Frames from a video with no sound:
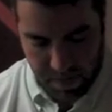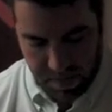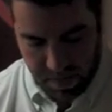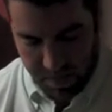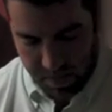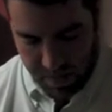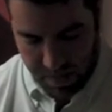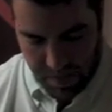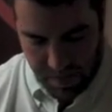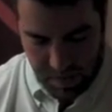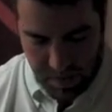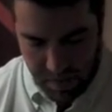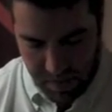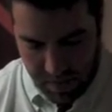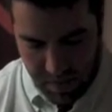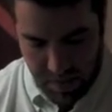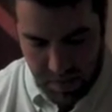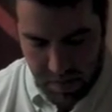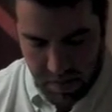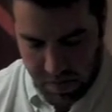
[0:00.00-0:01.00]
However,
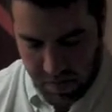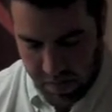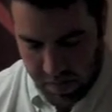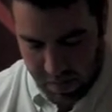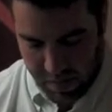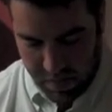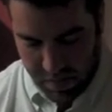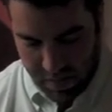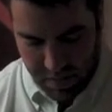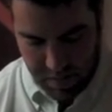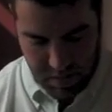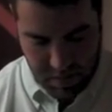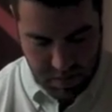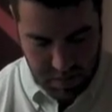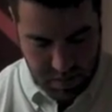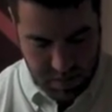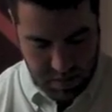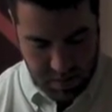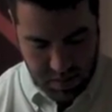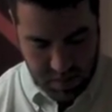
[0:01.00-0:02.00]
I think these
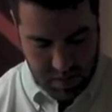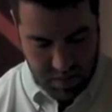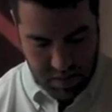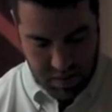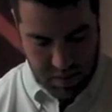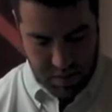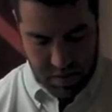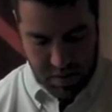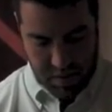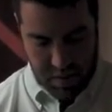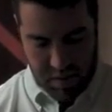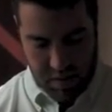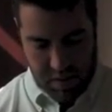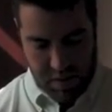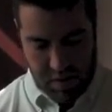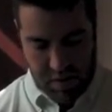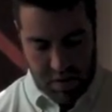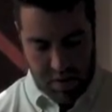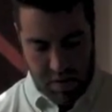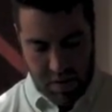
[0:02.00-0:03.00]
are
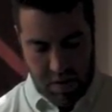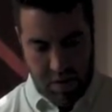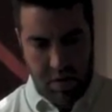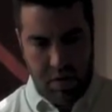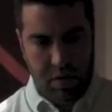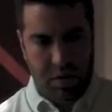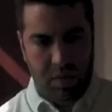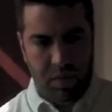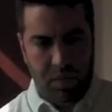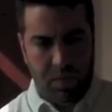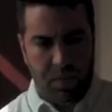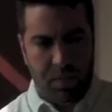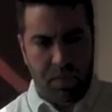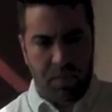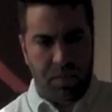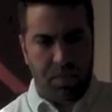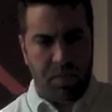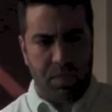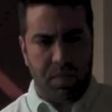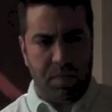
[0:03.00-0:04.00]
sold mostly in
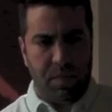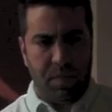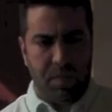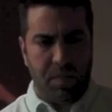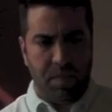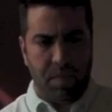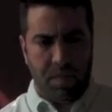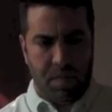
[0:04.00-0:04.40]
Spain.